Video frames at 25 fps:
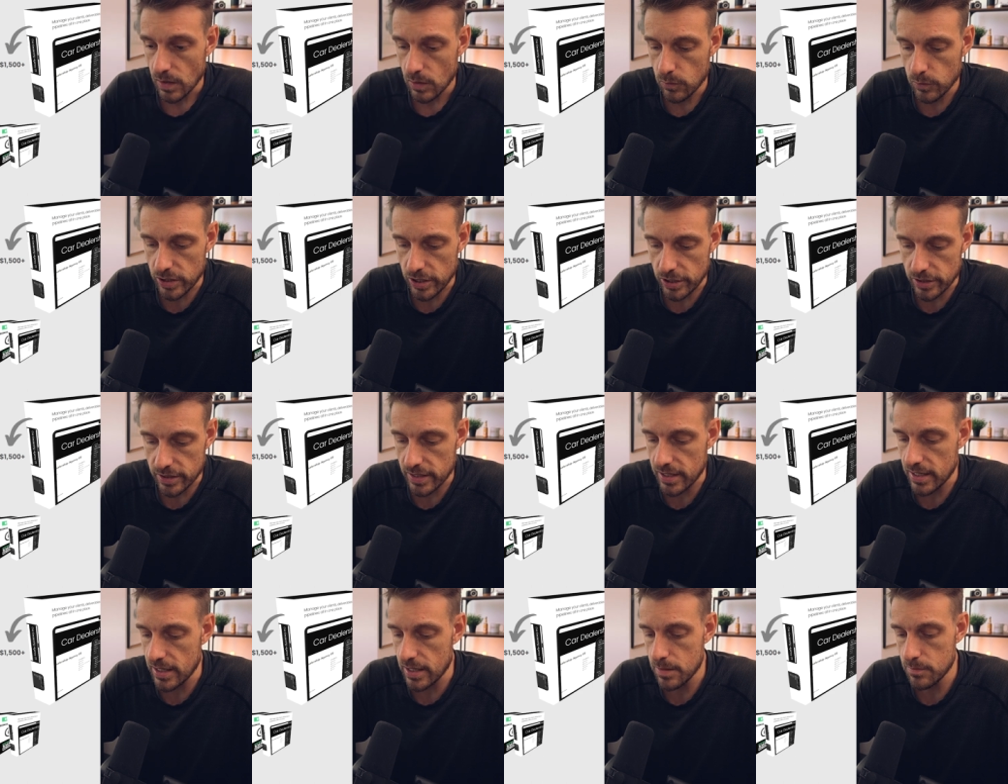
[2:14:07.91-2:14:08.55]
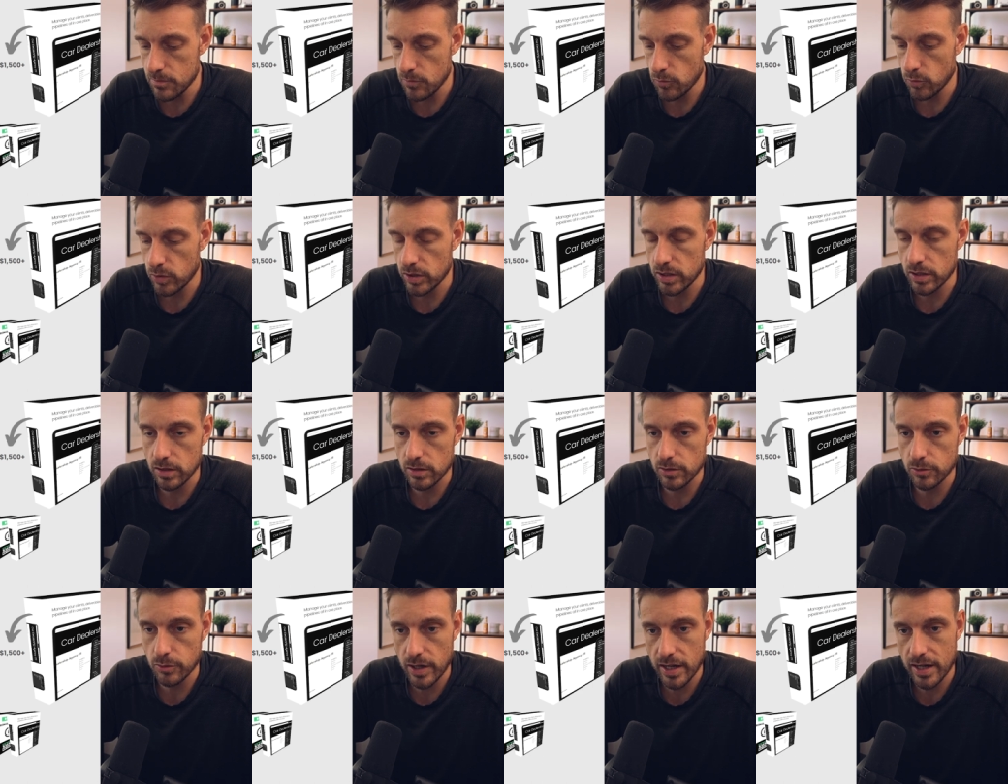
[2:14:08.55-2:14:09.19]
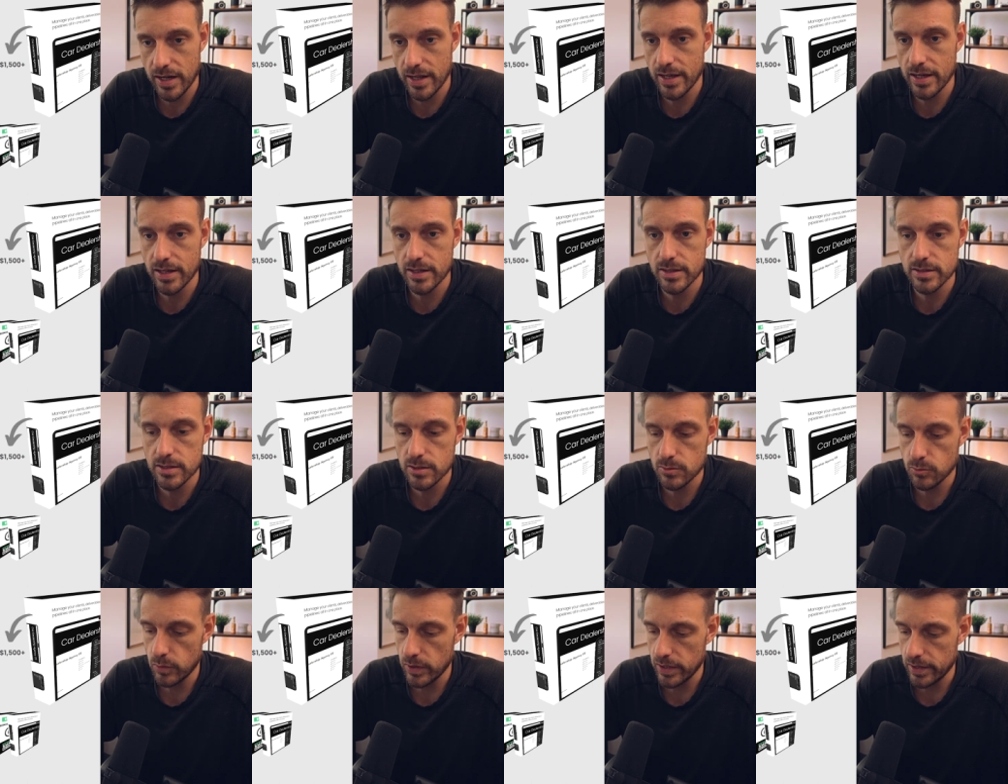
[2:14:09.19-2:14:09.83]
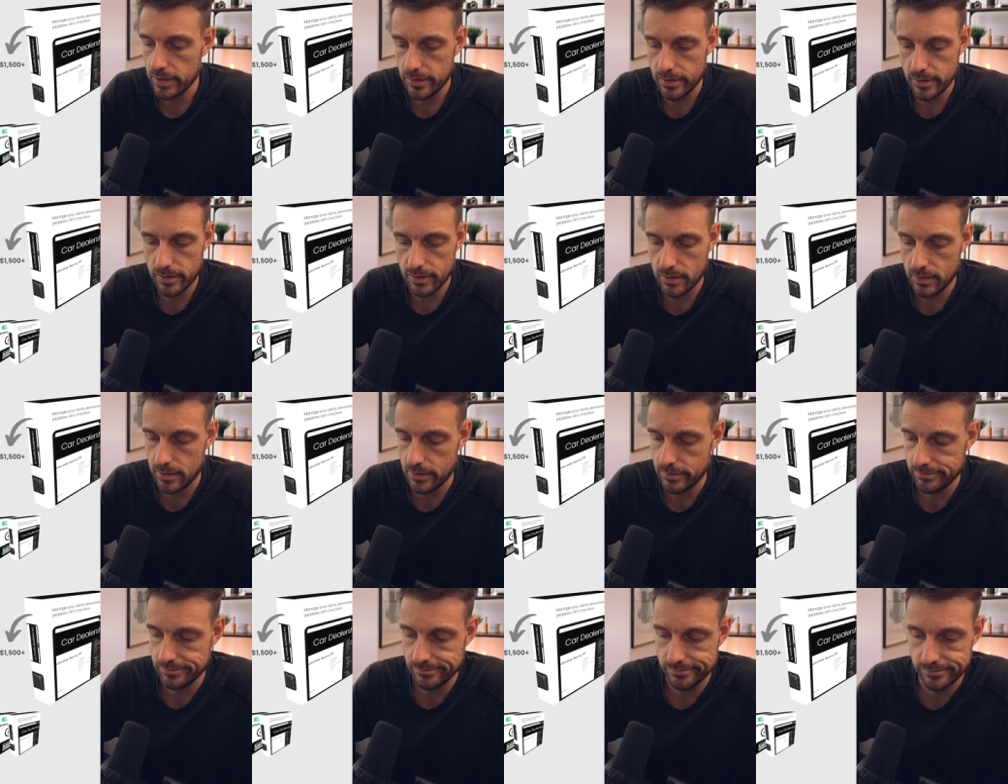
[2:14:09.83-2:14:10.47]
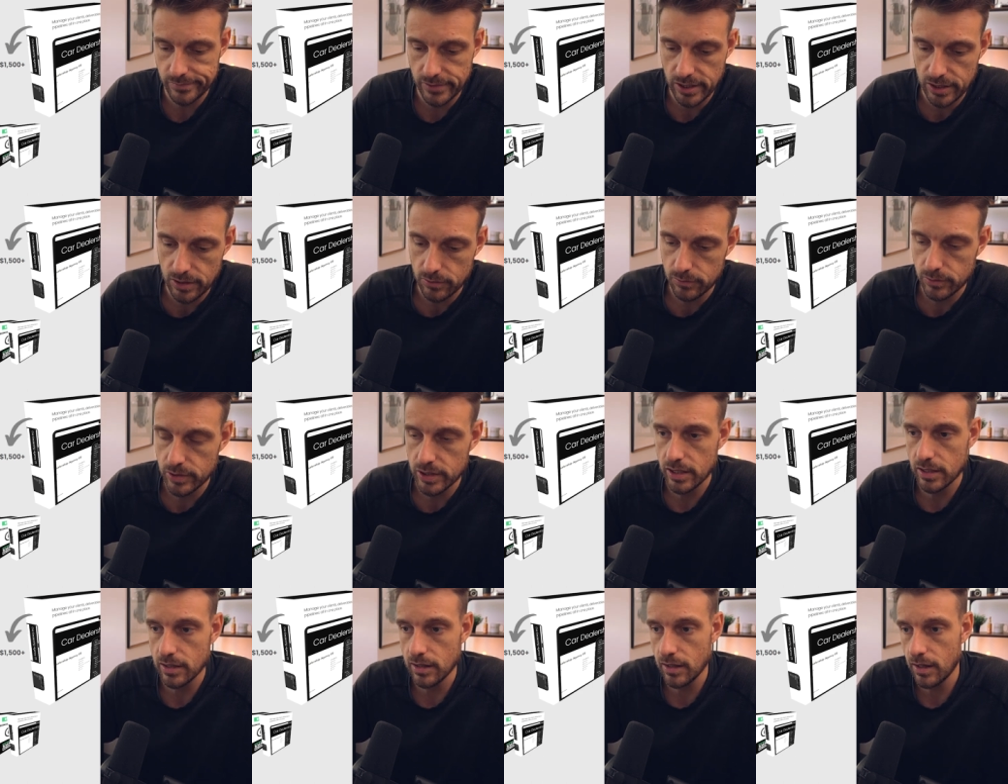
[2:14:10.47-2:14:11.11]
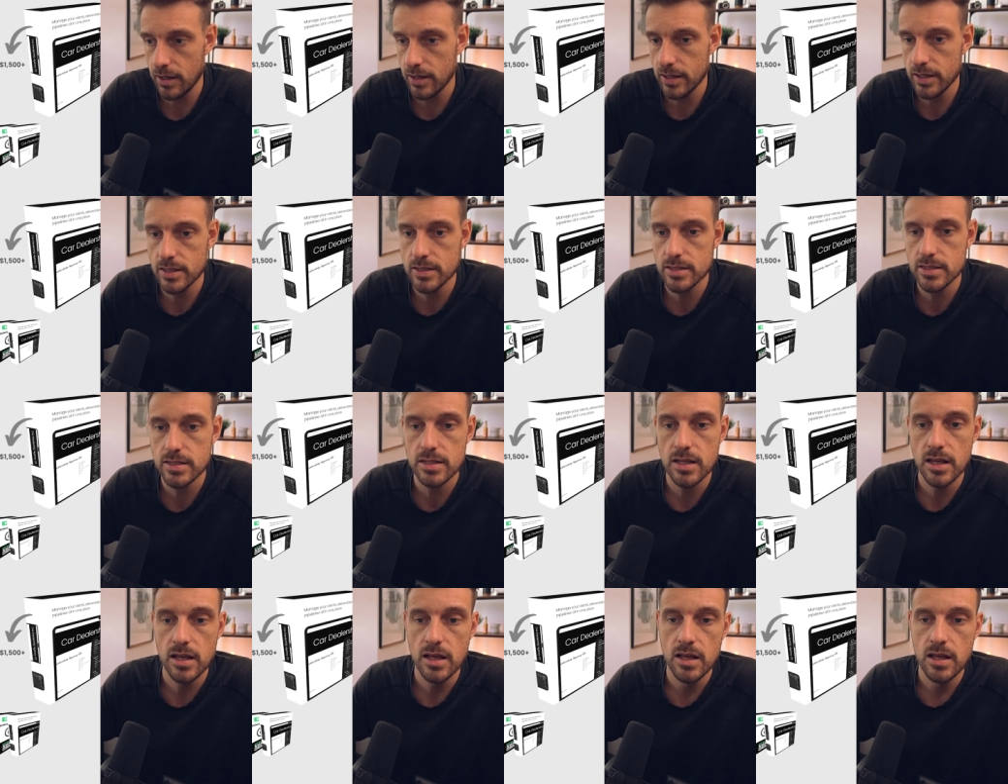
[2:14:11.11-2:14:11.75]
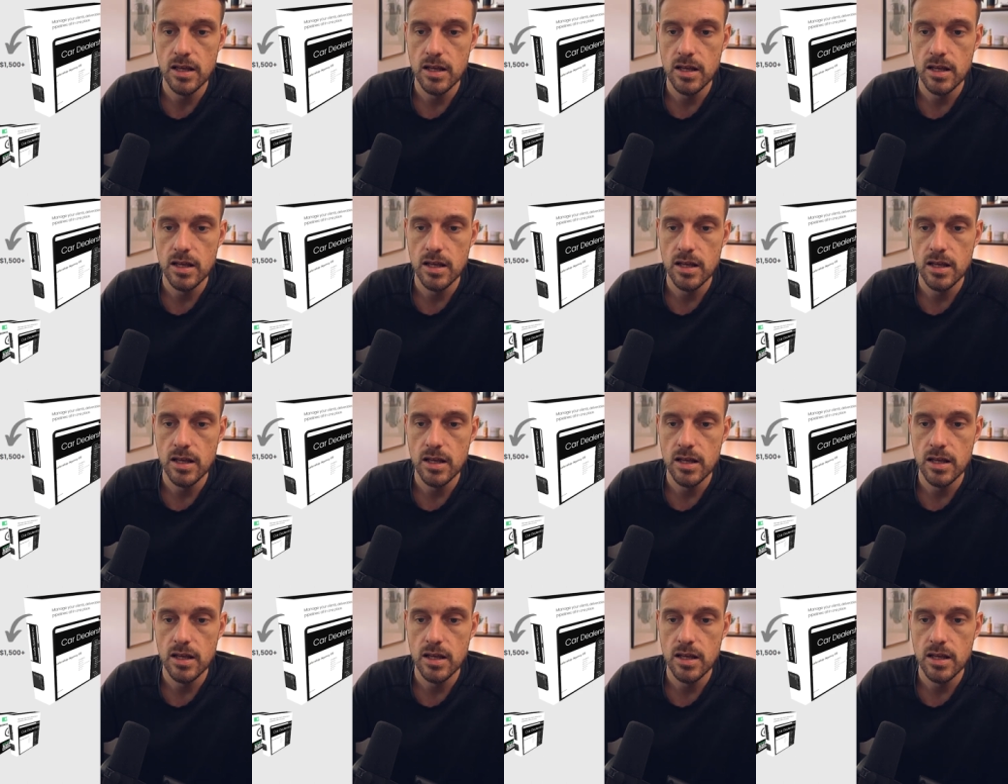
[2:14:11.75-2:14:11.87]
with the team, with the trainings, with um, you know with the clients,